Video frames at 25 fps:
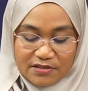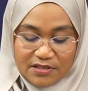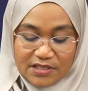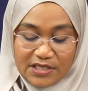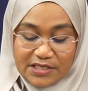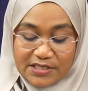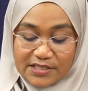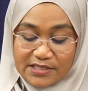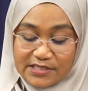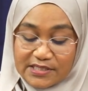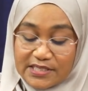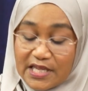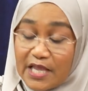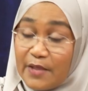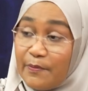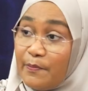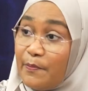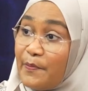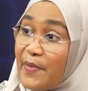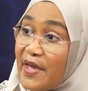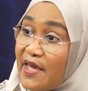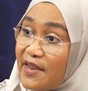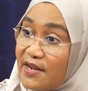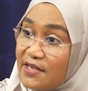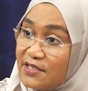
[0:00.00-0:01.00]
it is
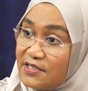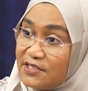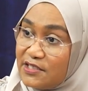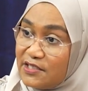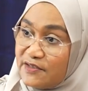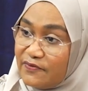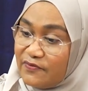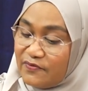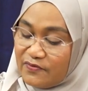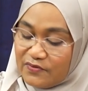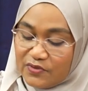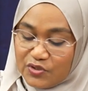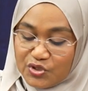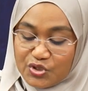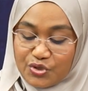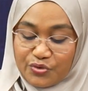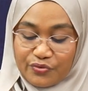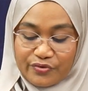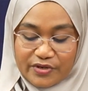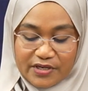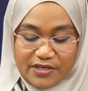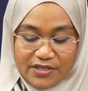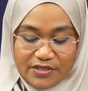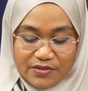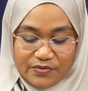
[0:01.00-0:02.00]
imperative to
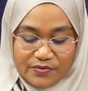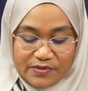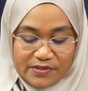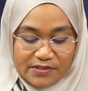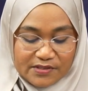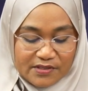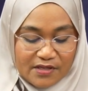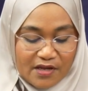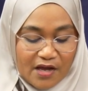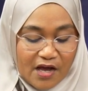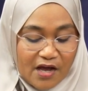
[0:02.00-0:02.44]
reduce